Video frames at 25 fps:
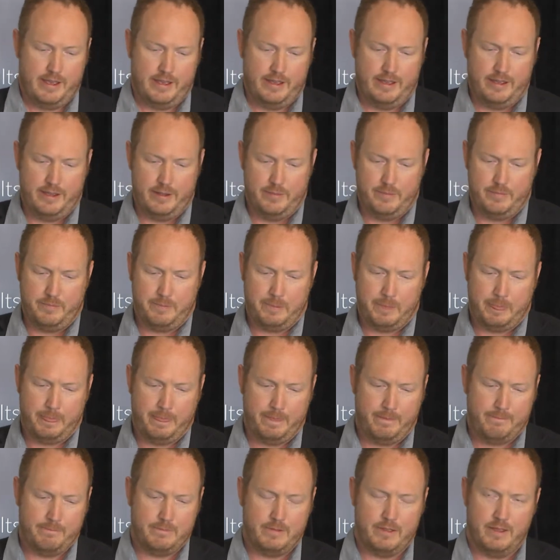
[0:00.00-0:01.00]
And
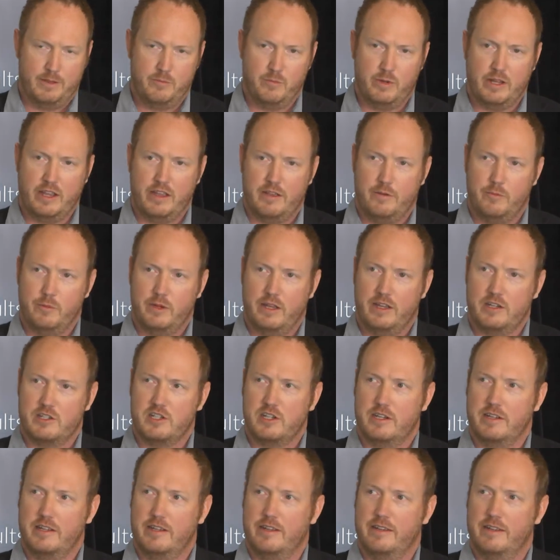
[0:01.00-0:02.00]
we
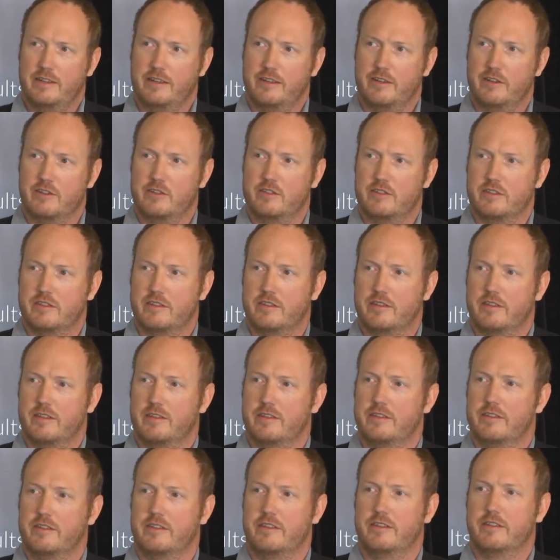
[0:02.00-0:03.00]
actually go to
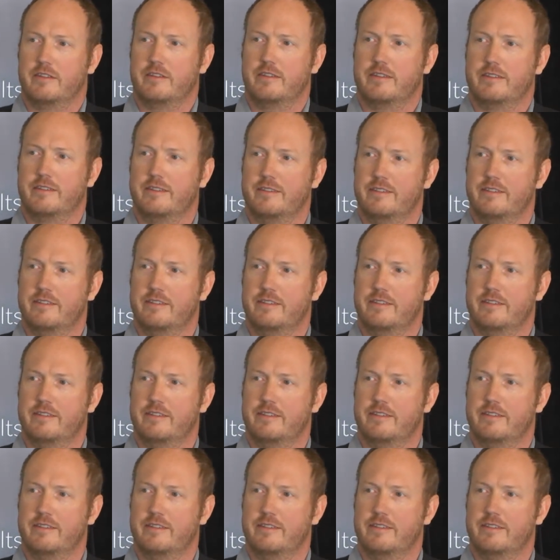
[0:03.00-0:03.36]
the